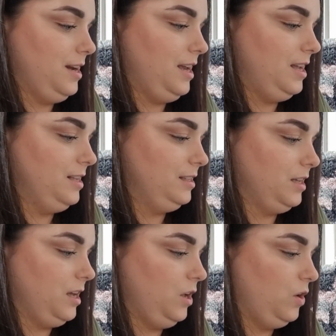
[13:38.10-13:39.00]
It is
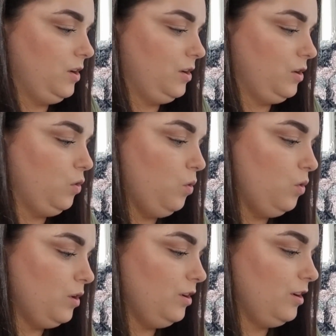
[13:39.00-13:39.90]
a
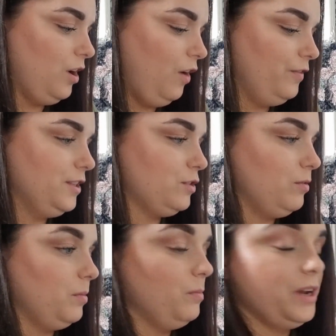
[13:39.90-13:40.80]
coconut coffee
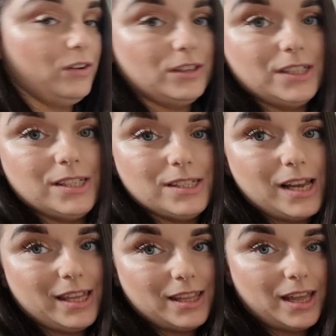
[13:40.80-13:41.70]
scrub. Oh my god, this is
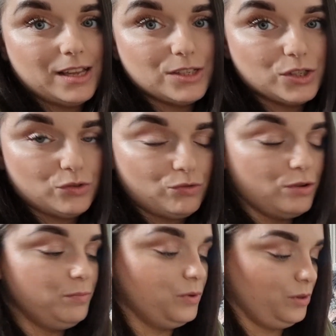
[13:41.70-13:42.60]
like the
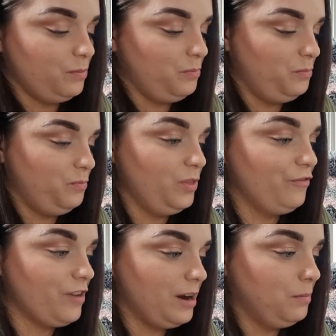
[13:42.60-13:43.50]
scrub, but the
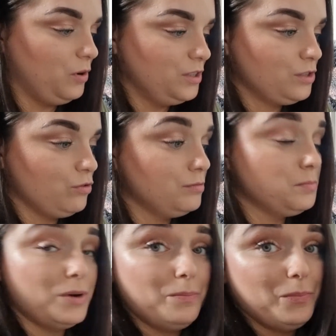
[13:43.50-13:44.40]
Frank Body Scrub's
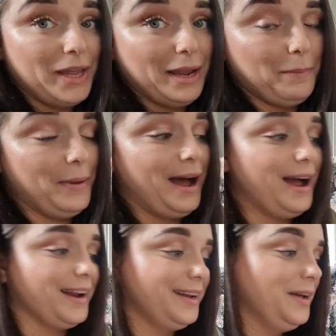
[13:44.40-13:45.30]
got a big
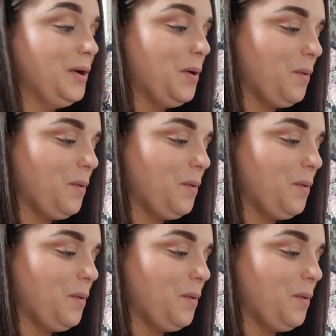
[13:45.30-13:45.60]
bag.